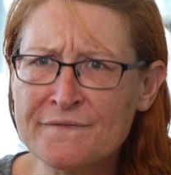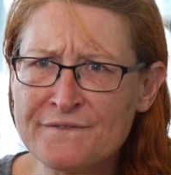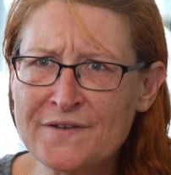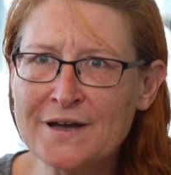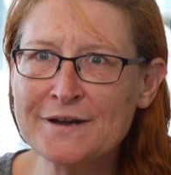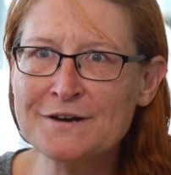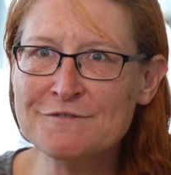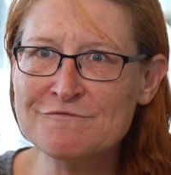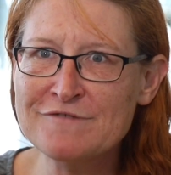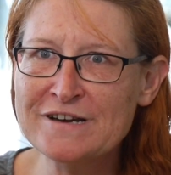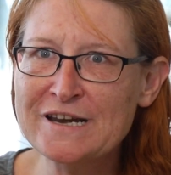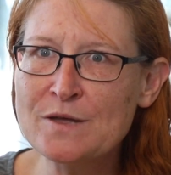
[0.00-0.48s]
I
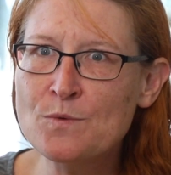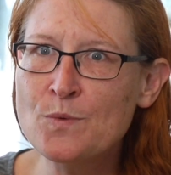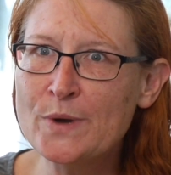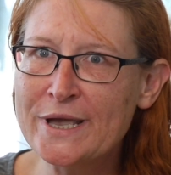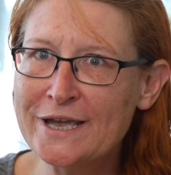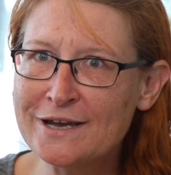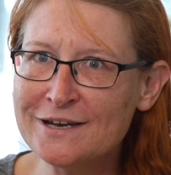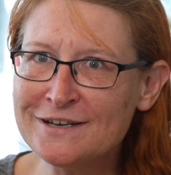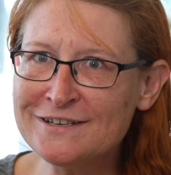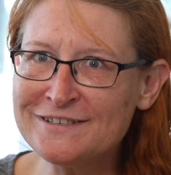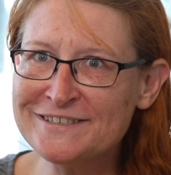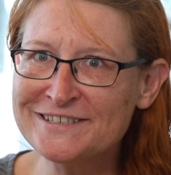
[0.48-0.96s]
found it really
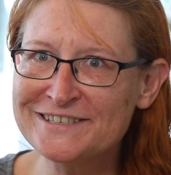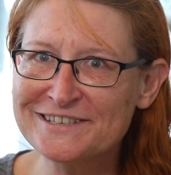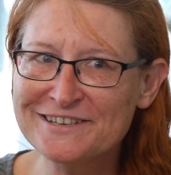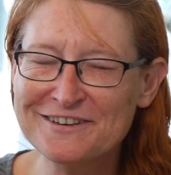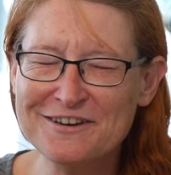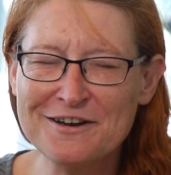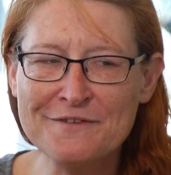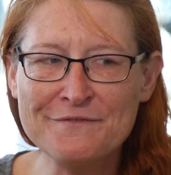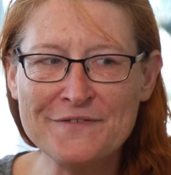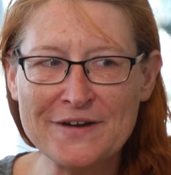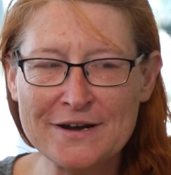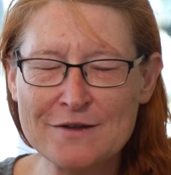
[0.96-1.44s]
weird.
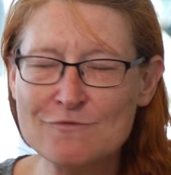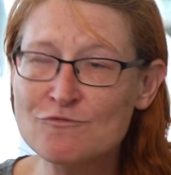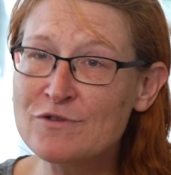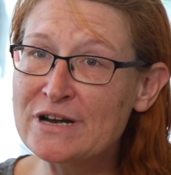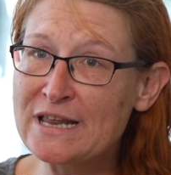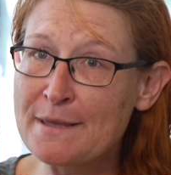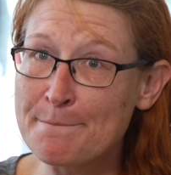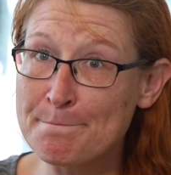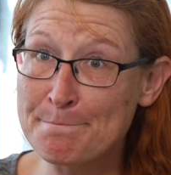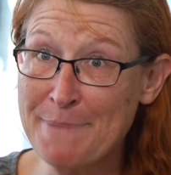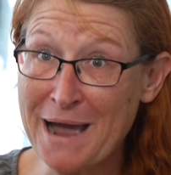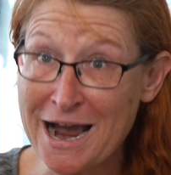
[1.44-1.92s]
I found it
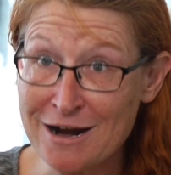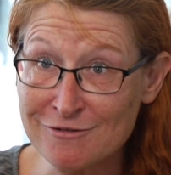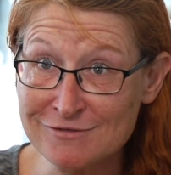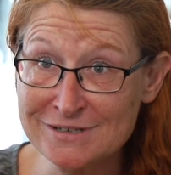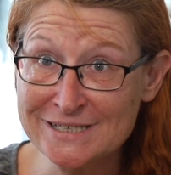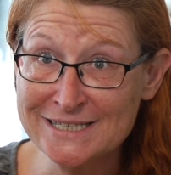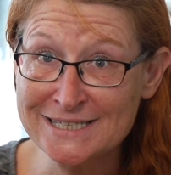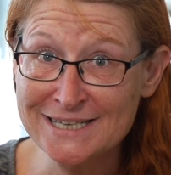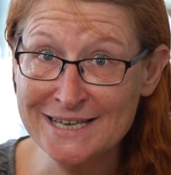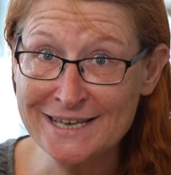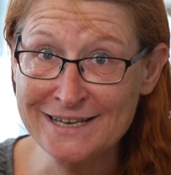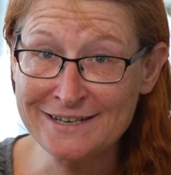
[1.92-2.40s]
really
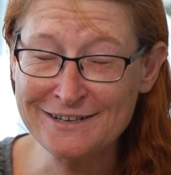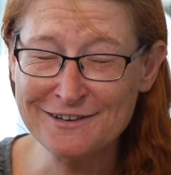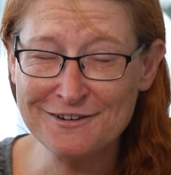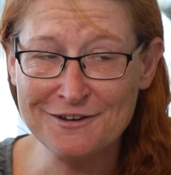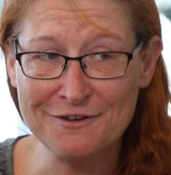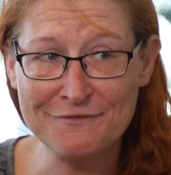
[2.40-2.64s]
embarrassing.